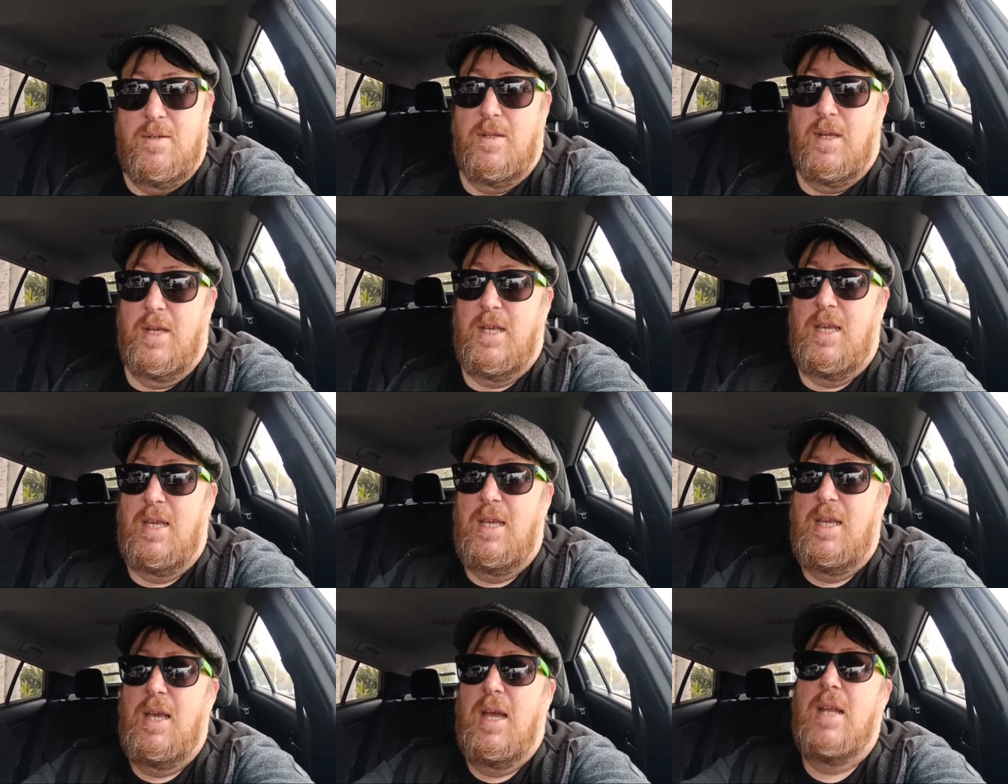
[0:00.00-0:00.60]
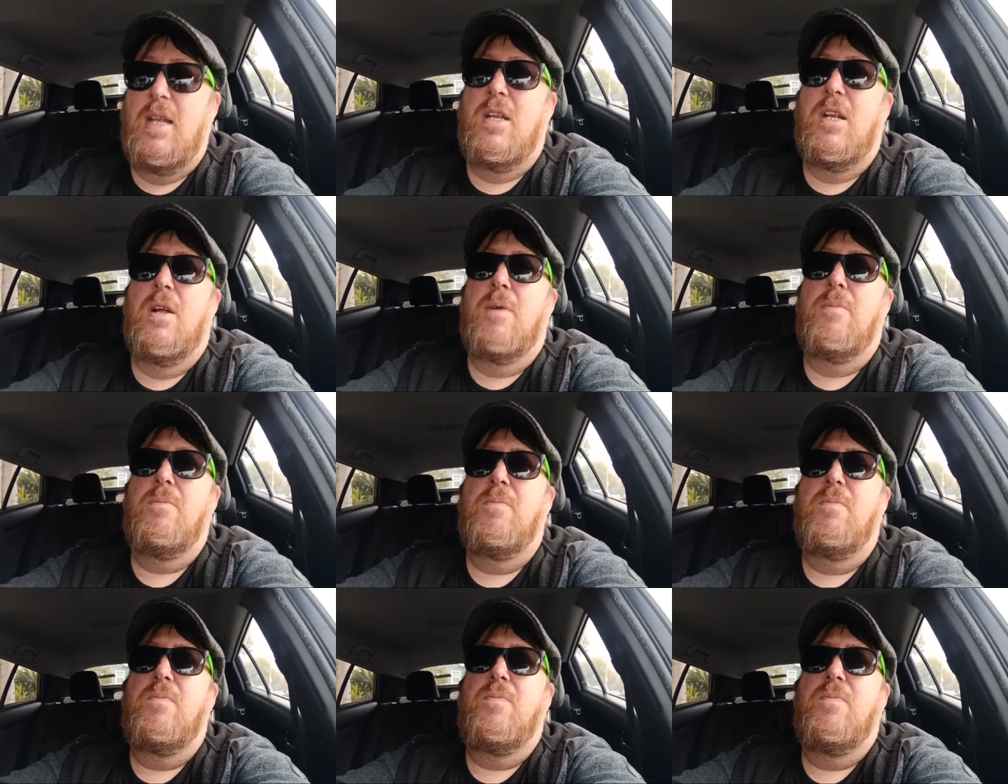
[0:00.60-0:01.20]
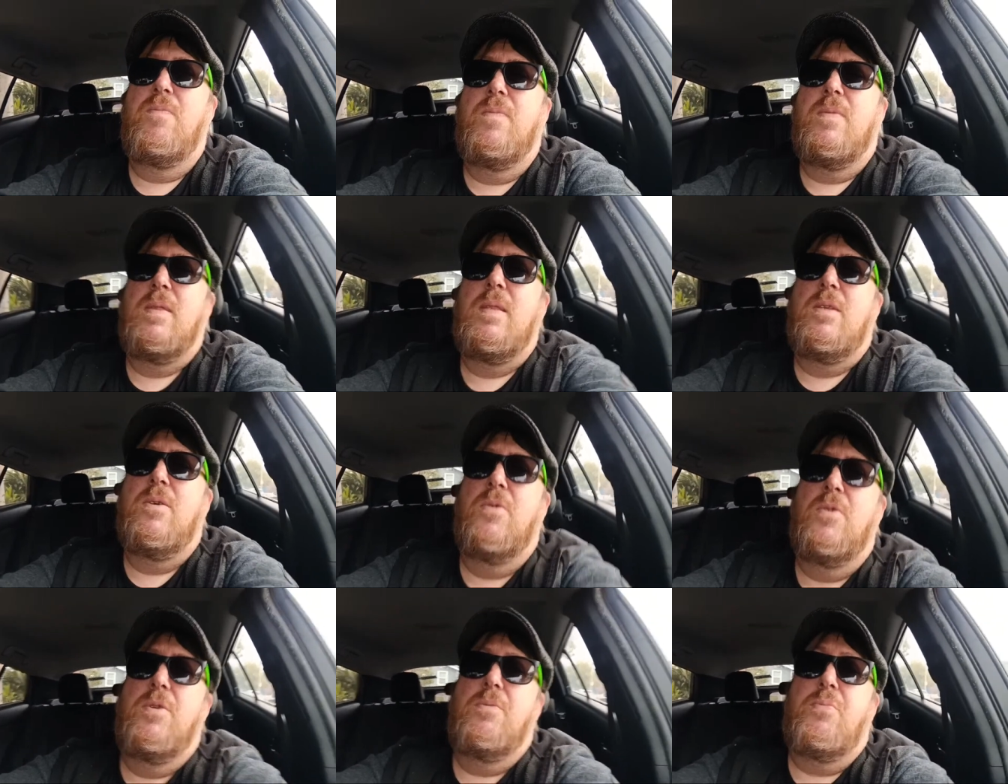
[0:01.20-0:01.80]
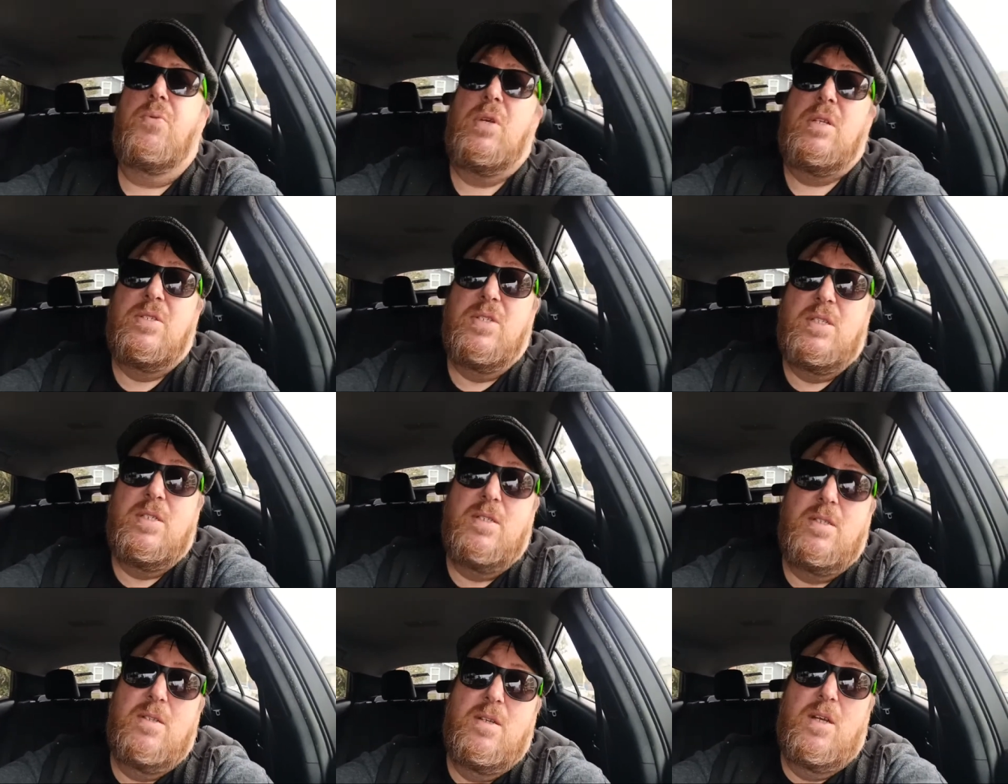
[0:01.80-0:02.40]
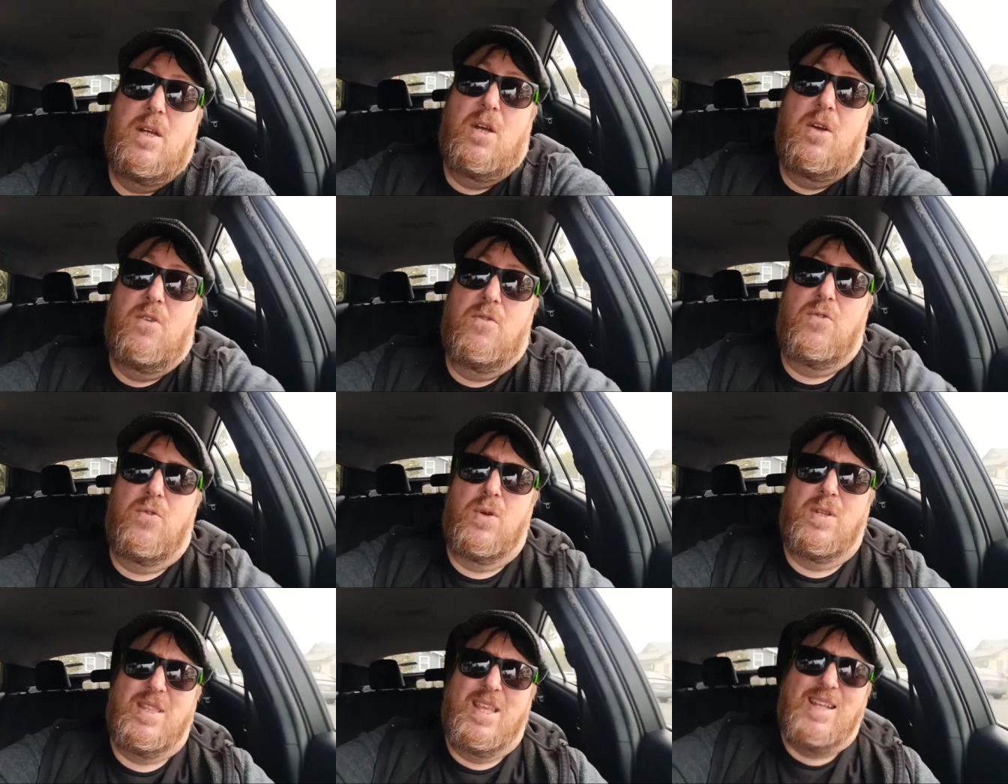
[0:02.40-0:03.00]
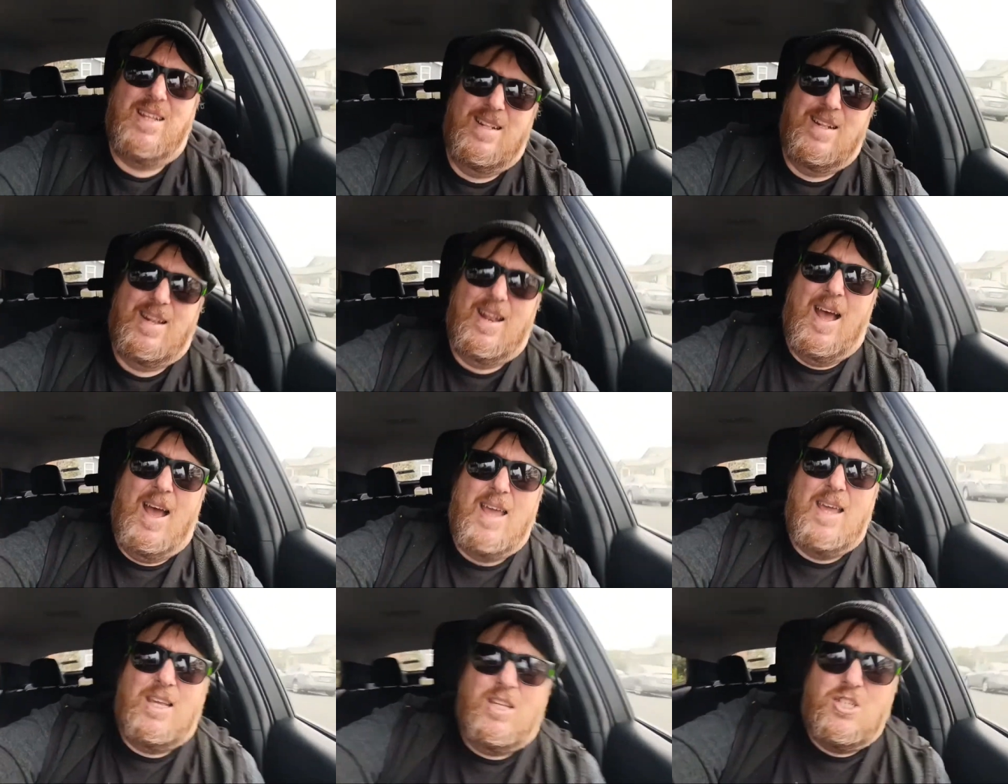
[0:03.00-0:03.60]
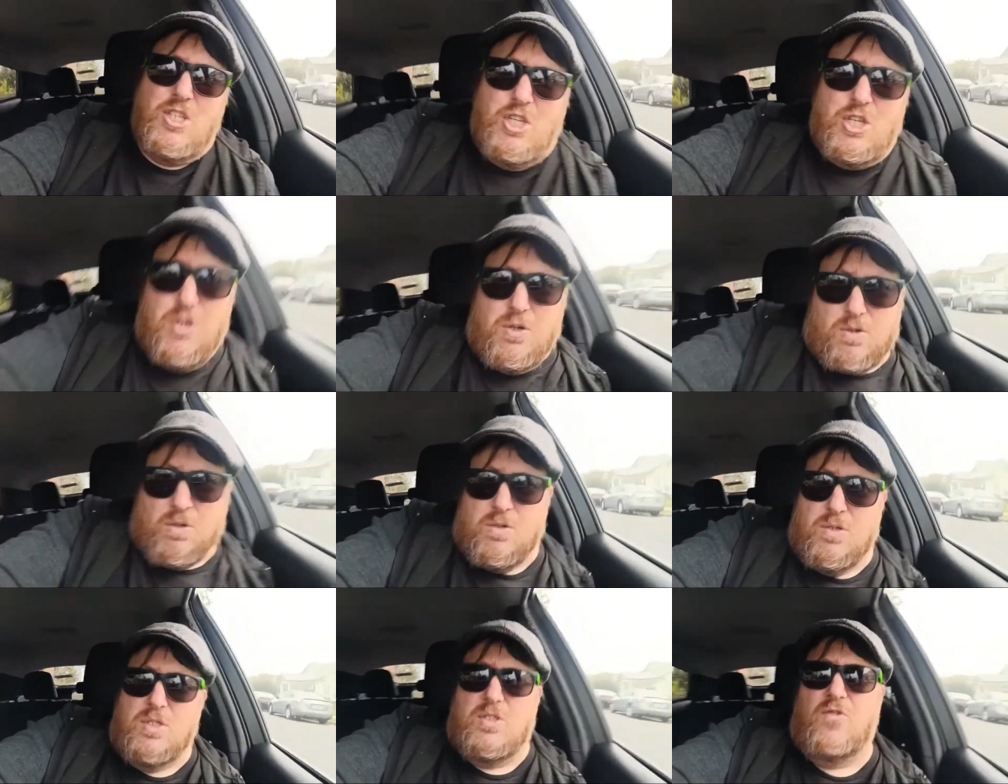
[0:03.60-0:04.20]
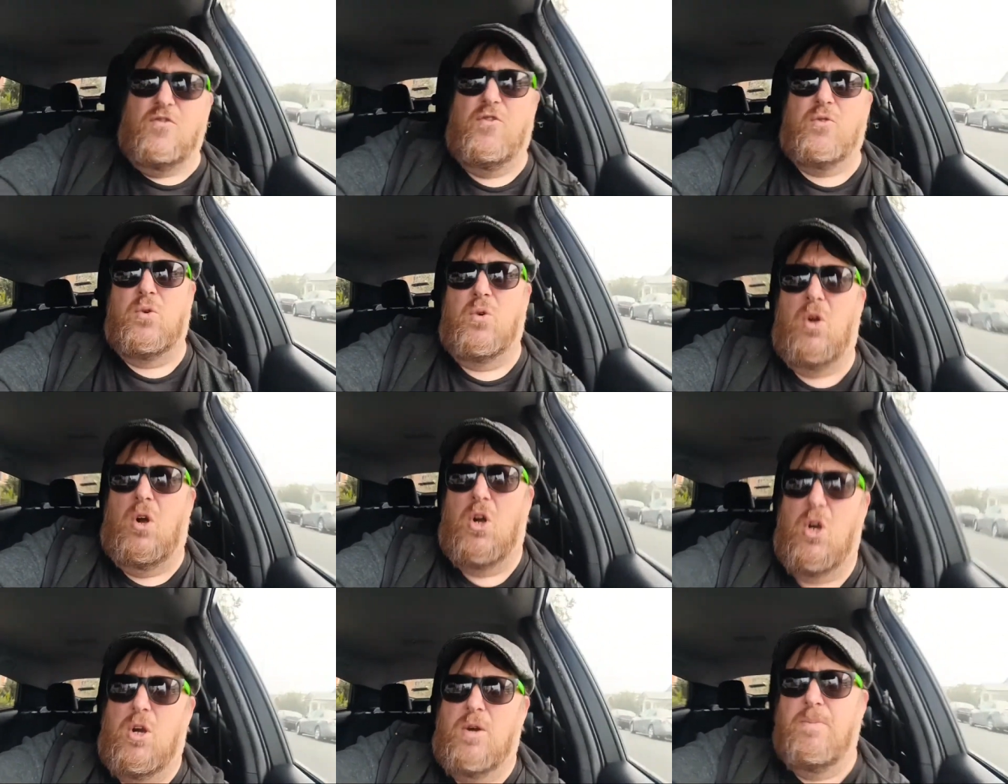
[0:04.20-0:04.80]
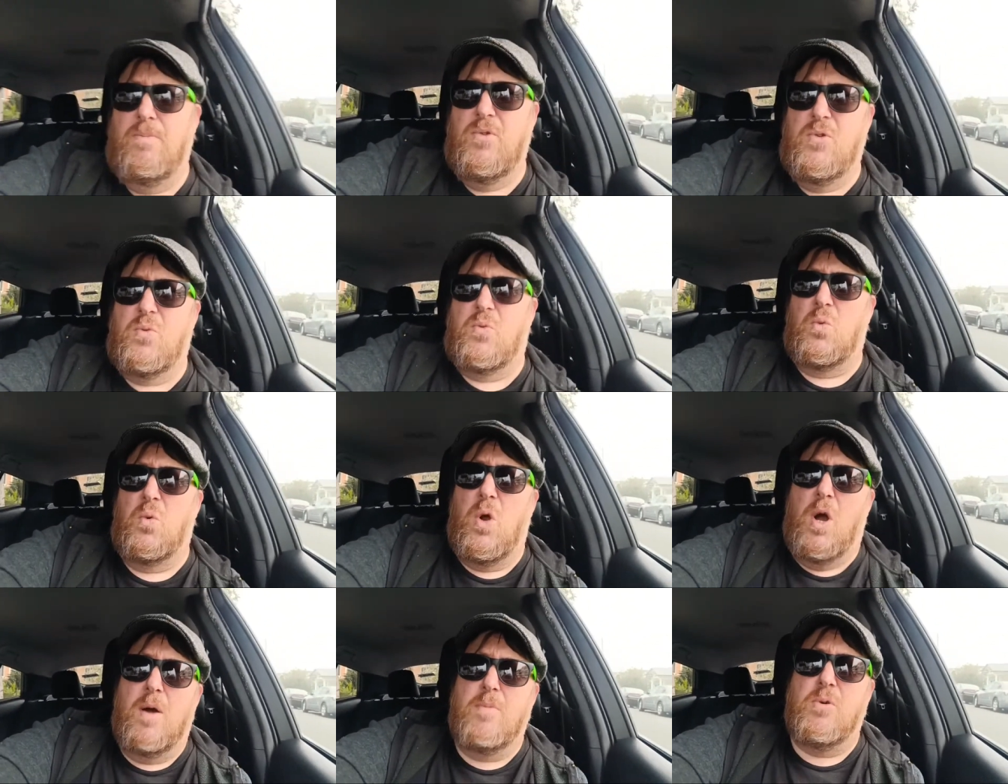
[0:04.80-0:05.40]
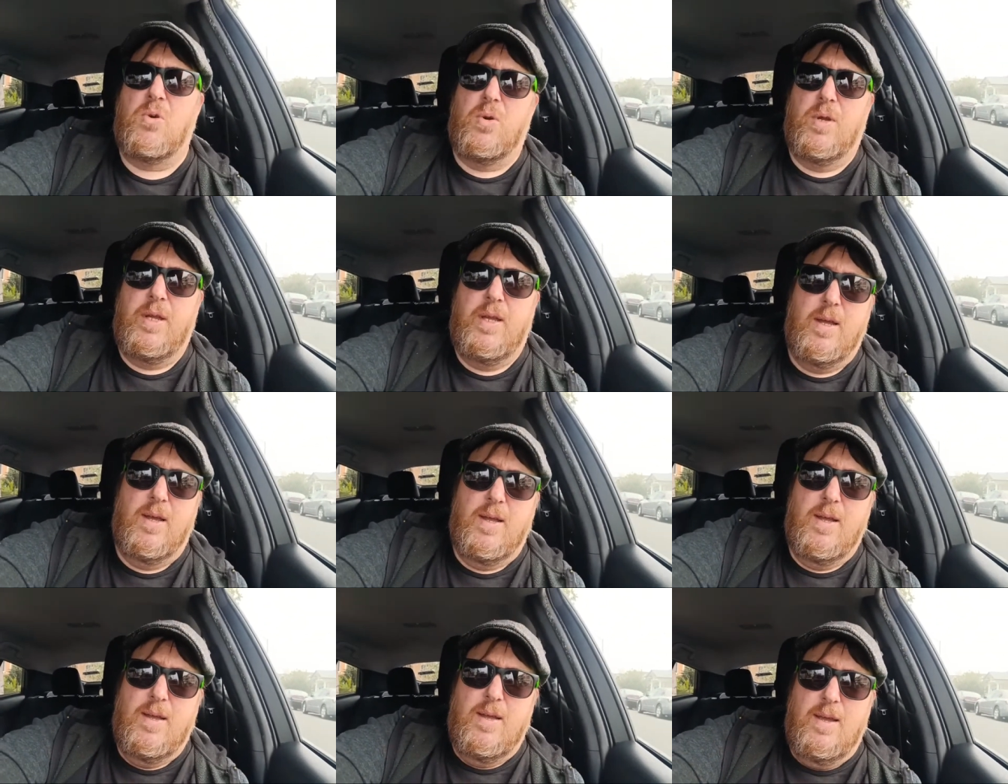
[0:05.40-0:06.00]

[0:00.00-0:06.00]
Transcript: Like he ended up going to prison for I think nine years for armed robbery,